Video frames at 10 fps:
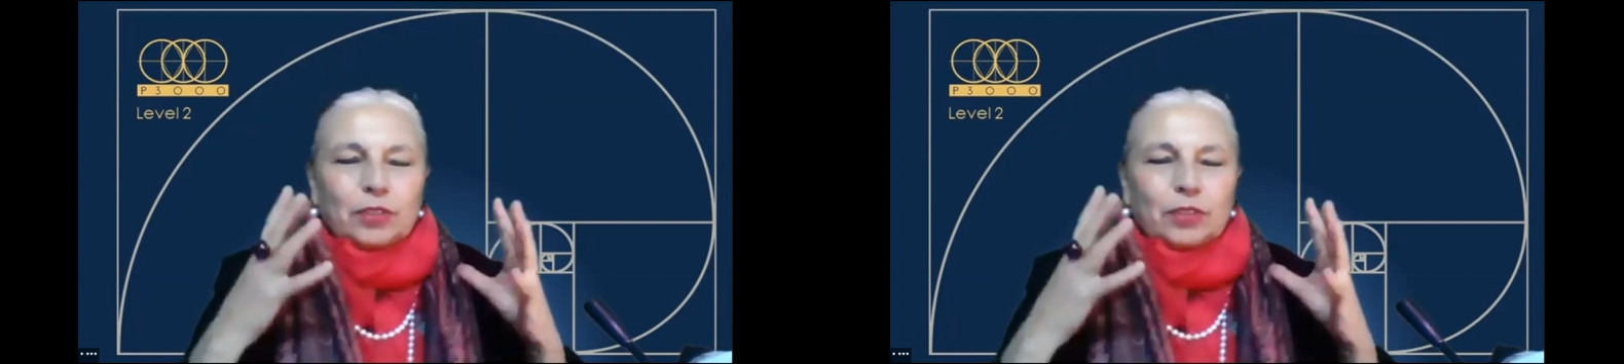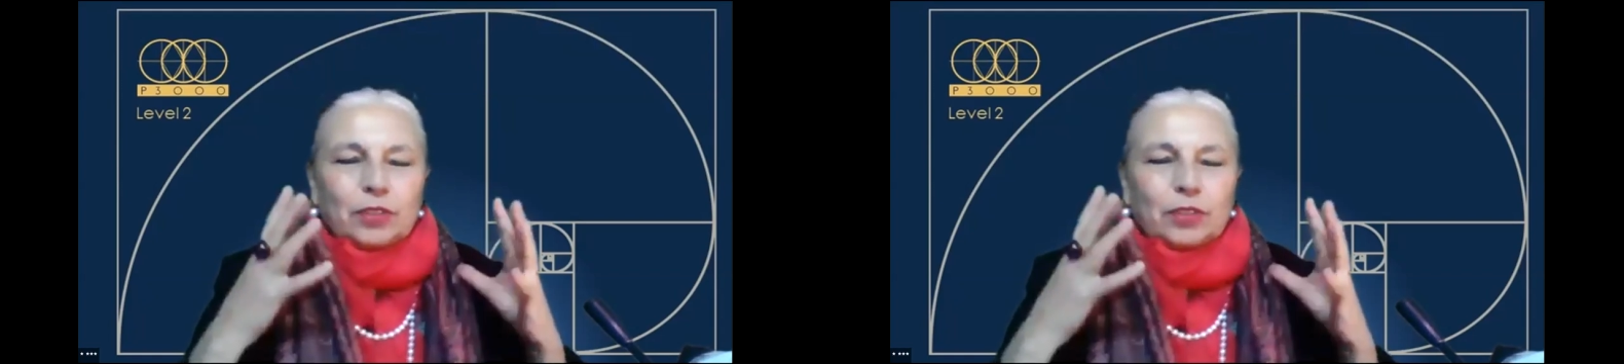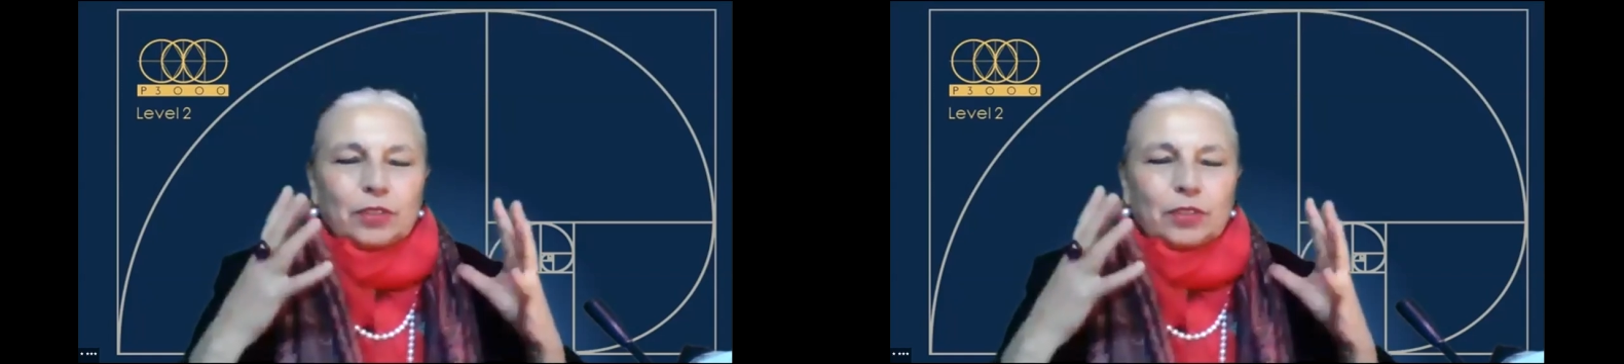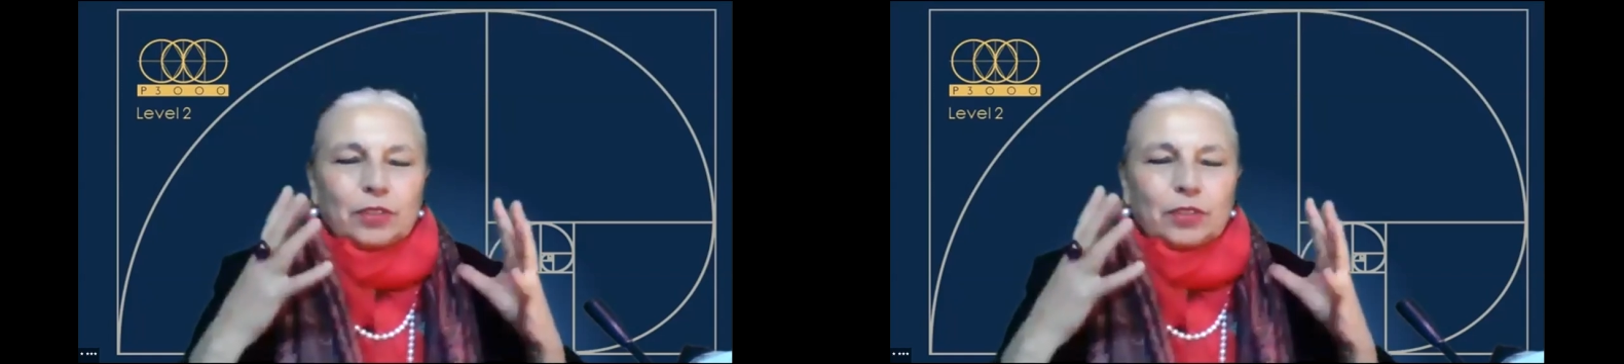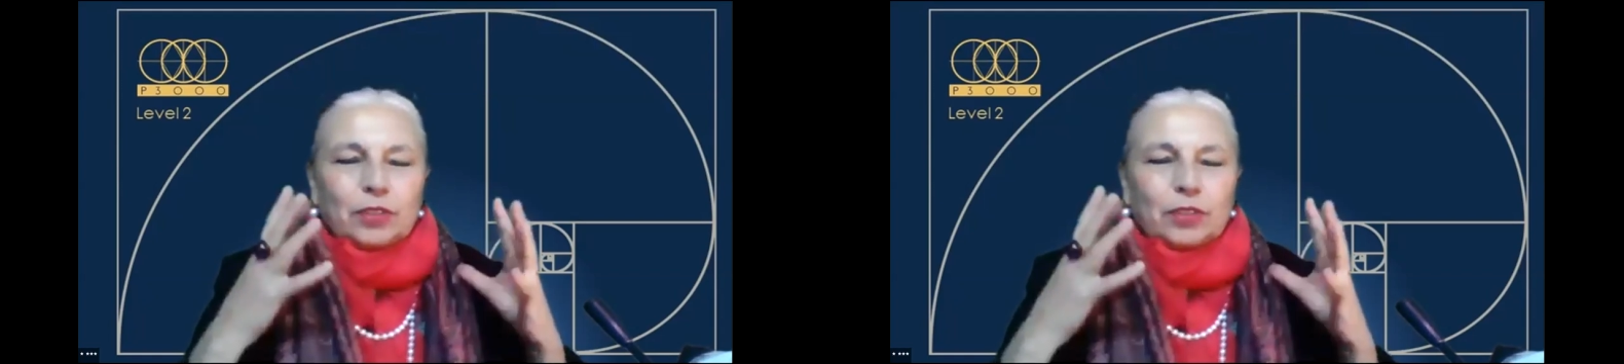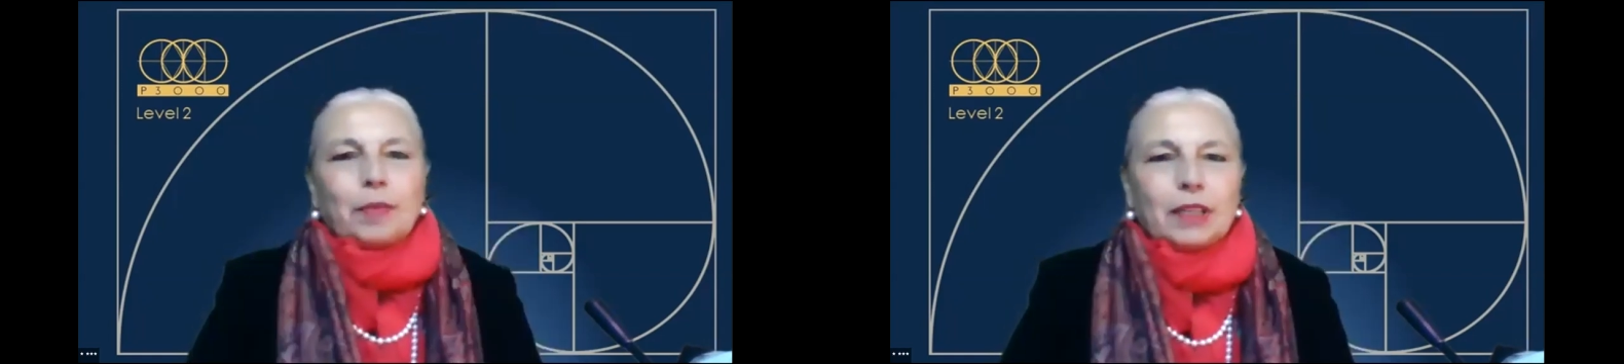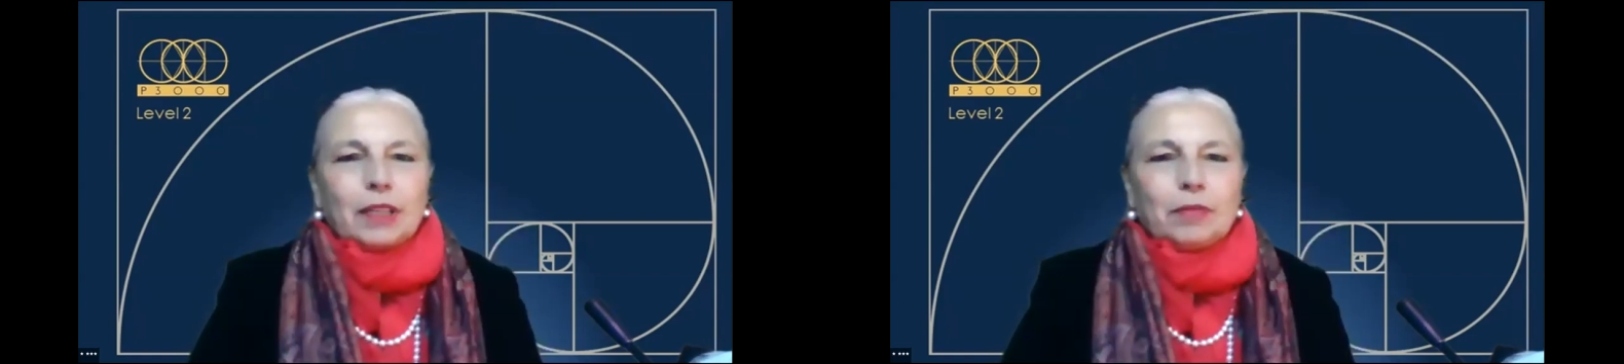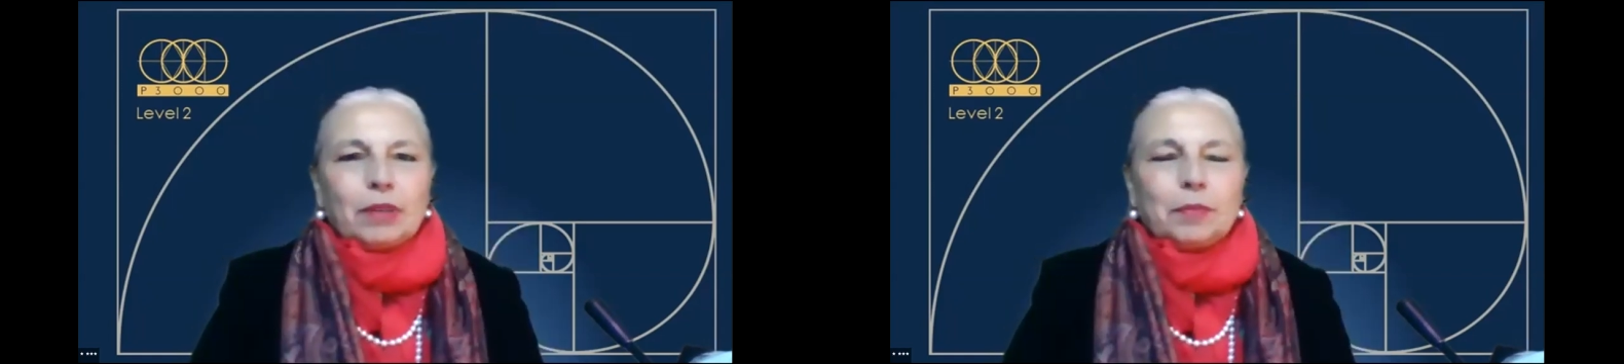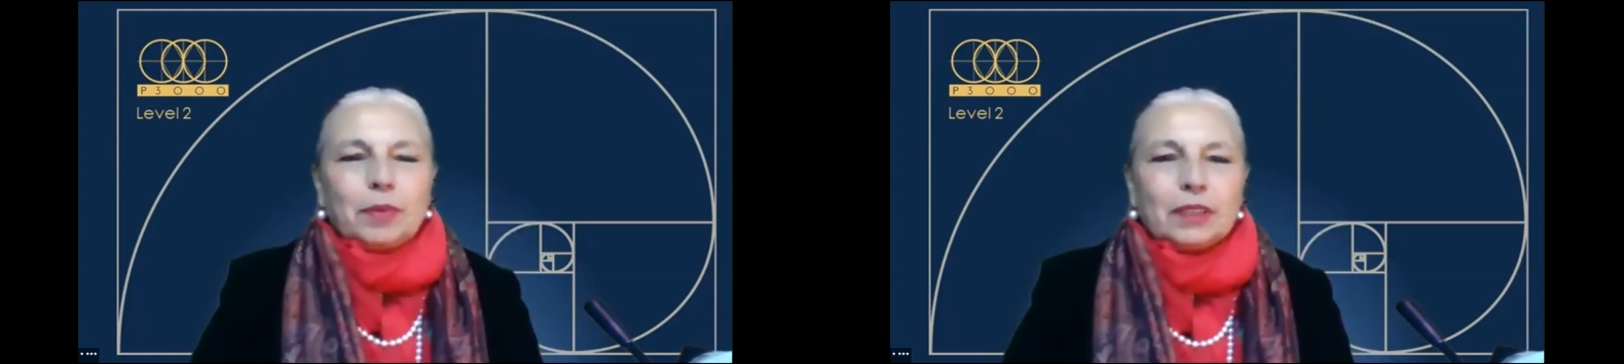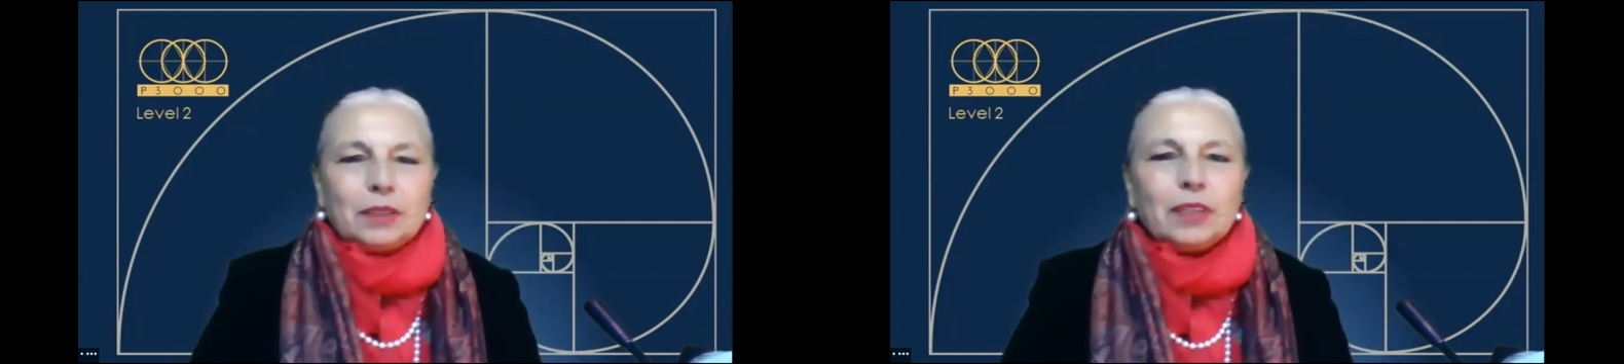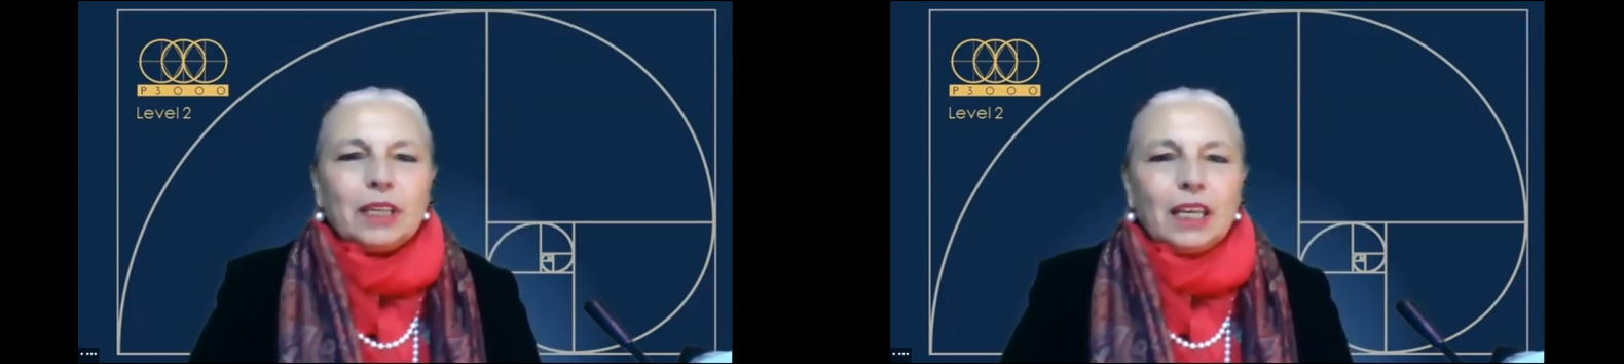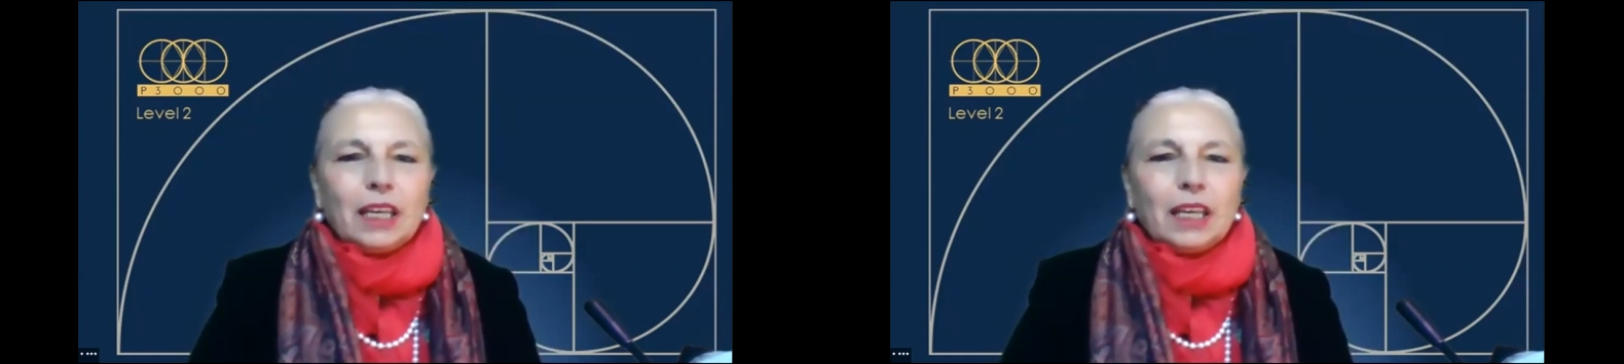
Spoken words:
this contention of the family when possible.